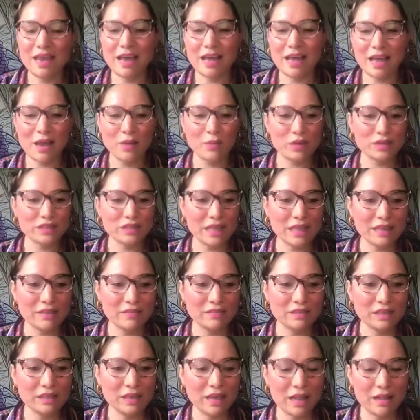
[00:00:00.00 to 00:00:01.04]
yeah. I wish I
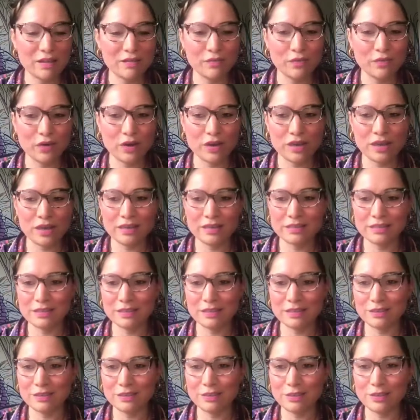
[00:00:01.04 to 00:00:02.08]
lived in California
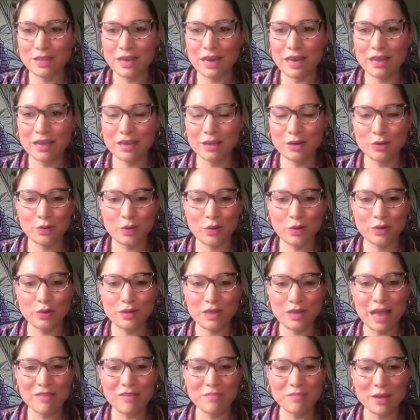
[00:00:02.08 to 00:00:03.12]
still so that I can grow
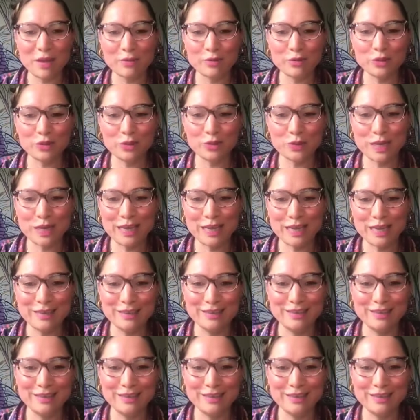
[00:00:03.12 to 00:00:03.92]
have my own tree.